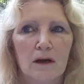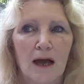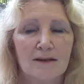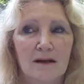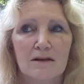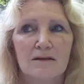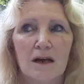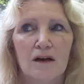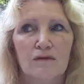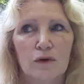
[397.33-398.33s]
As I say,
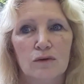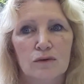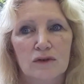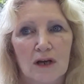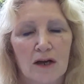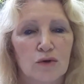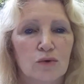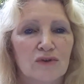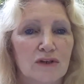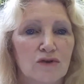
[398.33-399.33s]
I
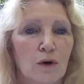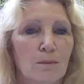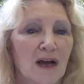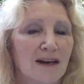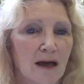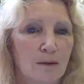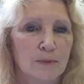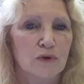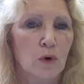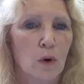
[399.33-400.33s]
use it on my
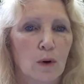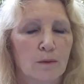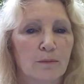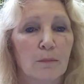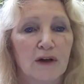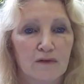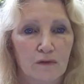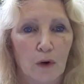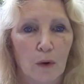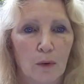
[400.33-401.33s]
laptop, my
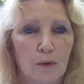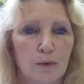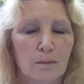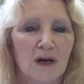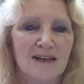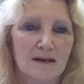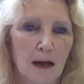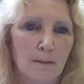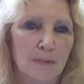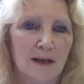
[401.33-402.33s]
phone, my
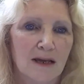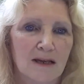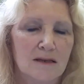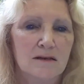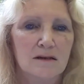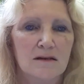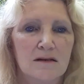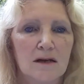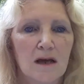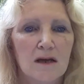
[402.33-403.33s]
tablet, and
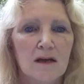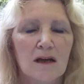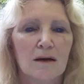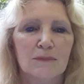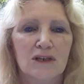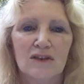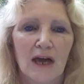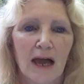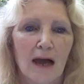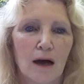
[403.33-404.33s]
I'm in the
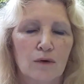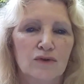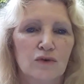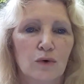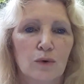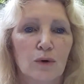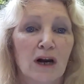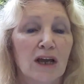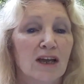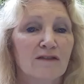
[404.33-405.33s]
house, or
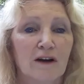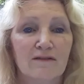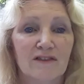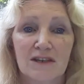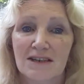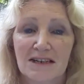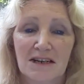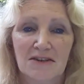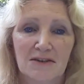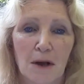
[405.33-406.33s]
if I'm
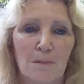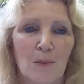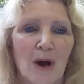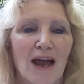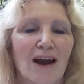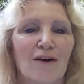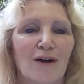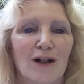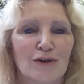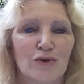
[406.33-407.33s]
visiting somewhere,
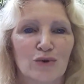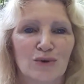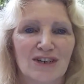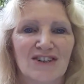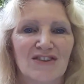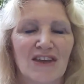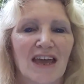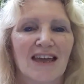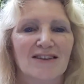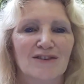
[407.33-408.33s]
I'll do it
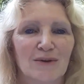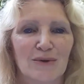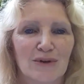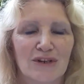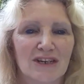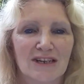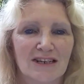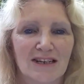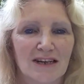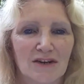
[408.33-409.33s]
there so that
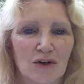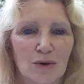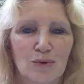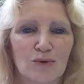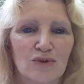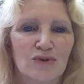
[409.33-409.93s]
it includes